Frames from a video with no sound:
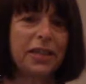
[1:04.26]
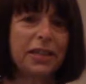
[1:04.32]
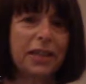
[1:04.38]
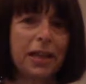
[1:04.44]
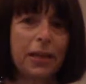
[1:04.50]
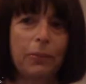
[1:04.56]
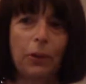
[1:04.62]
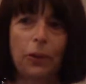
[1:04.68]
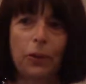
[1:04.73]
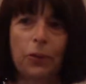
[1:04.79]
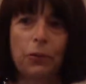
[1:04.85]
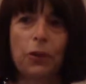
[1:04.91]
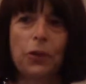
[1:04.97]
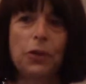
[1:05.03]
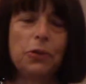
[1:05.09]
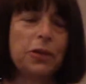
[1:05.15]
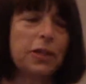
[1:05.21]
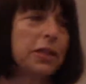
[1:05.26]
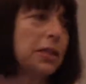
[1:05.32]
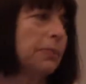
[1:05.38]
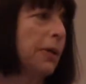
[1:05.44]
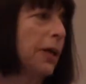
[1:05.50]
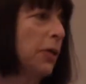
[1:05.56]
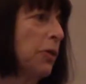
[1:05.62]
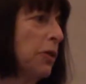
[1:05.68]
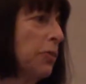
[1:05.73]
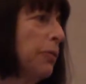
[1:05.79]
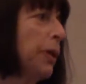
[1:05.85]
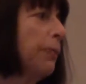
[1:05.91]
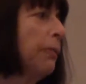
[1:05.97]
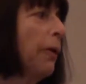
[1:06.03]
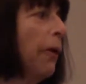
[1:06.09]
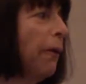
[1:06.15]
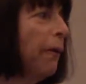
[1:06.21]
at tables where you can speak with
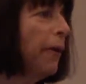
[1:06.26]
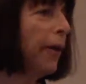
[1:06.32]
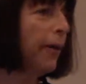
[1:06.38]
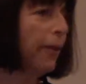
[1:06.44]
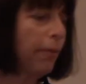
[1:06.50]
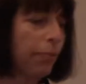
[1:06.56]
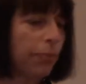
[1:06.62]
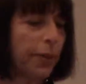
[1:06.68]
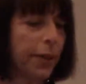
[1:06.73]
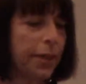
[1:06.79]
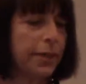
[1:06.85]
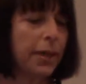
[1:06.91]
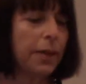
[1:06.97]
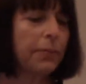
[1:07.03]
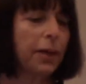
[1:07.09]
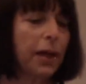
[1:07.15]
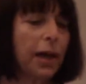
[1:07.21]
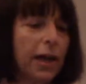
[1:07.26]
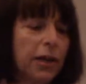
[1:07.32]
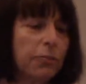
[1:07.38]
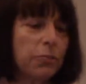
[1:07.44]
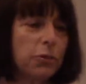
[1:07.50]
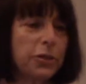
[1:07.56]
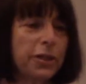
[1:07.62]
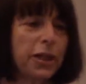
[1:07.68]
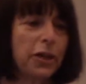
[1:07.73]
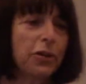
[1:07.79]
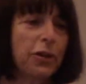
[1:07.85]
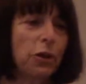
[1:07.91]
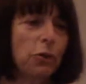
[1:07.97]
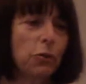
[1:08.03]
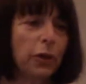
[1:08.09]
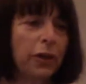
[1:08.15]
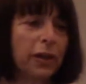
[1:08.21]
people, because I'm the kind of presenter
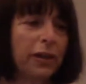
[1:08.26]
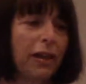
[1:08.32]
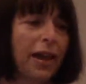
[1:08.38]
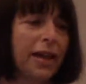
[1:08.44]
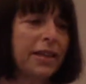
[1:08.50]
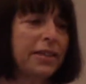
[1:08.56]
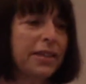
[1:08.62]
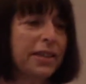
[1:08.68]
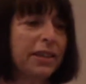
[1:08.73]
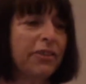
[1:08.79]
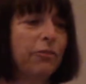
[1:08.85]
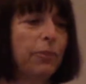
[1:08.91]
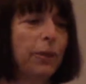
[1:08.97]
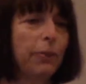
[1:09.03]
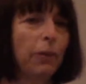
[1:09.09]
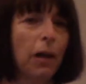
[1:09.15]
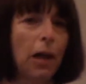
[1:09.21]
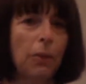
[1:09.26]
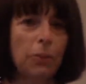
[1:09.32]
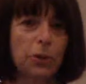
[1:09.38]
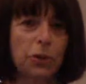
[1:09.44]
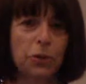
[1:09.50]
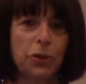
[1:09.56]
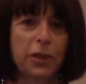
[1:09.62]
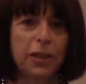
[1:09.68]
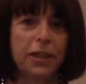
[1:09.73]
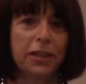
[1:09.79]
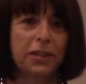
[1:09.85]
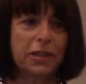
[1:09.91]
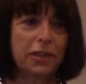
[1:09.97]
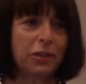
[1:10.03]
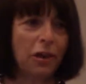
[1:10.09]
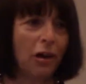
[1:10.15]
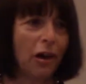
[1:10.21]
that really likes to give people opportunities
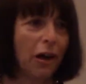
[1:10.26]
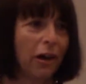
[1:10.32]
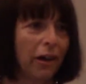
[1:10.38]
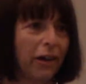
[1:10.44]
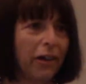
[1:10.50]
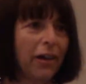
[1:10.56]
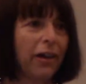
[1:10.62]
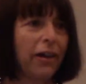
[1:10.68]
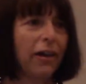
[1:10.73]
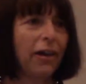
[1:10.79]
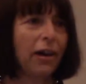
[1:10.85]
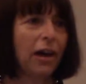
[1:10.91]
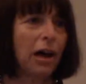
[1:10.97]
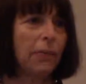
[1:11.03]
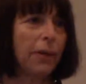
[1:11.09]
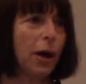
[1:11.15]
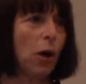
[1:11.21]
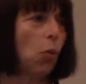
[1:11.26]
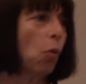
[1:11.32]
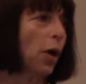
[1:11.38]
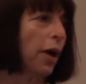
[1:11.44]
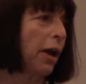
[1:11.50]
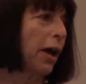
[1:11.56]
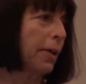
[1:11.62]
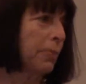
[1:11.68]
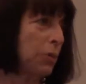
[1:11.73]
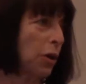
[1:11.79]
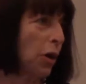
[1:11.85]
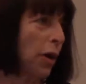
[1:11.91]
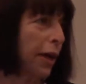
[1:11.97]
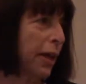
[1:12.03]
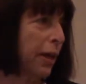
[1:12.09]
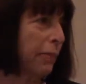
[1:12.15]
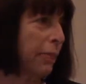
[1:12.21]
to talk about what I'm
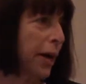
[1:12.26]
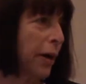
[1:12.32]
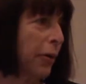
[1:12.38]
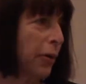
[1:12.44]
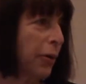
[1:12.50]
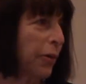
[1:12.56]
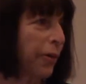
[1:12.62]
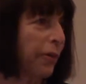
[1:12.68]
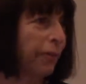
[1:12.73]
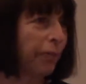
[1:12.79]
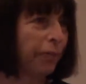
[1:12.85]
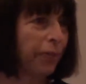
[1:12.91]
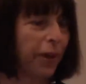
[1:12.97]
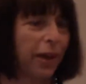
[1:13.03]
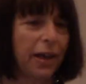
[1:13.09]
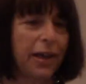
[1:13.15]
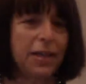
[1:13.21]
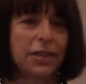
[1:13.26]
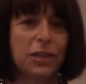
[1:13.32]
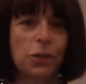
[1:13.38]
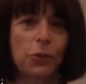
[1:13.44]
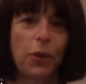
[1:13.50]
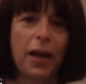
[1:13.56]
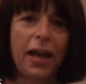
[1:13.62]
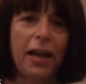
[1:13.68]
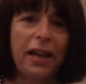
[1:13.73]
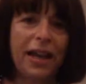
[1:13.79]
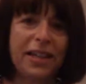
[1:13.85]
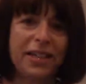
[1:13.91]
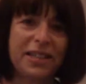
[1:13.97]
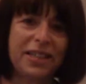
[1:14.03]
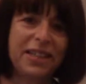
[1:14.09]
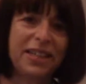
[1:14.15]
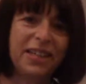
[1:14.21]
talking about. It's the way I like
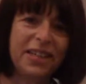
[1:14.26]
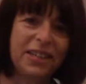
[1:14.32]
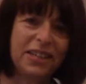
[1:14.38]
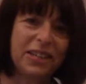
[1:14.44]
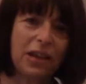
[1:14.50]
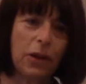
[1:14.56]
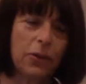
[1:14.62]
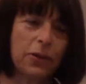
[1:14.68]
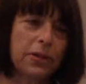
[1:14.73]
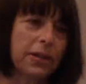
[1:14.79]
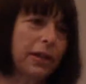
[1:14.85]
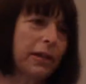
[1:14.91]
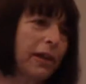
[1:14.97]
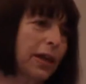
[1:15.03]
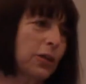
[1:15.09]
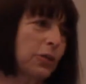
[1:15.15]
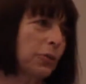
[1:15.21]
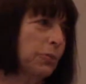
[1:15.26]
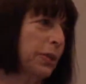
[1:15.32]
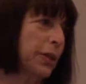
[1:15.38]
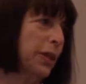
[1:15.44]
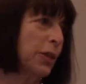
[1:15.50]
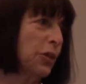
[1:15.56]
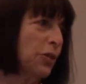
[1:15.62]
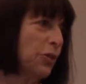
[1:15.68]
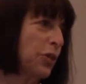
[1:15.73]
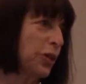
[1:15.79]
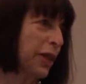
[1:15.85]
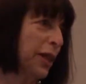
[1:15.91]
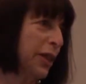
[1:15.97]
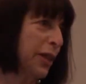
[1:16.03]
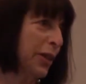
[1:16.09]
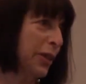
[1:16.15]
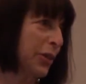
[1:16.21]
to teach. I was a classroom teacher for
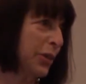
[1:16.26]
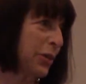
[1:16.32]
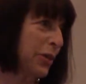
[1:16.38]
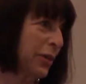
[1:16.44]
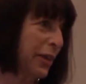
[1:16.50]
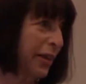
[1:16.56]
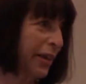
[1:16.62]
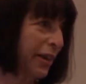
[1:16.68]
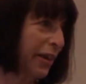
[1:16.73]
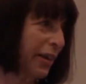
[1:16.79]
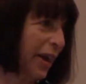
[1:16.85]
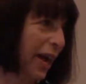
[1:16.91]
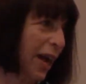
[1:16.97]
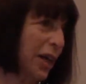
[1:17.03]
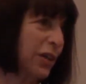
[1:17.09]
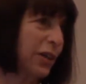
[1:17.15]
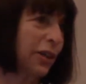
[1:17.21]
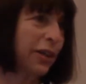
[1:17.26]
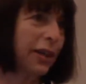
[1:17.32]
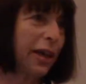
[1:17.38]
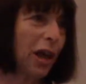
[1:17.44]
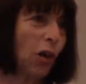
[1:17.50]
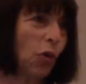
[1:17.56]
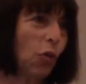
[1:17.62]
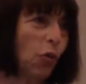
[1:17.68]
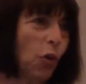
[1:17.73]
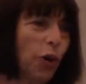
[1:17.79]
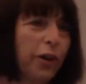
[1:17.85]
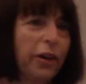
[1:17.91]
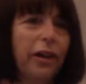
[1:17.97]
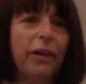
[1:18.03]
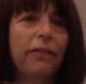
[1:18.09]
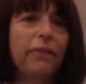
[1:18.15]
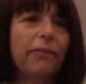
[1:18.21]
10 years, actually in
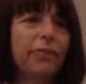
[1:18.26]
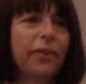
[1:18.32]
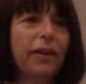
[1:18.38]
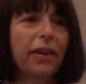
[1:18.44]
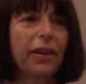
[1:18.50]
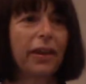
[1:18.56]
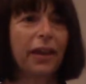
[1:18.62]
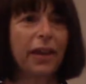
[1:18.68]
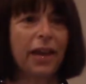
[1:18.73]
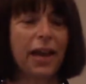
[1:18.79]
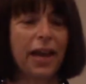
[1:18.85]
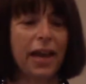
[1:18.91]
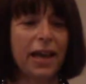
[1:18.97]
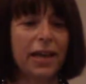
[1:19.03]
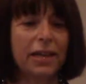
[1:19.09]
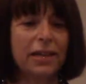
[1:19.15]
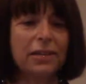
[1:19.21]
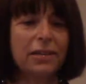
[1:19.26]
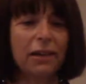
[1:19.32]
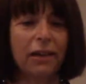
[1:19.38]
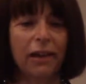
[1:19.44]
California, and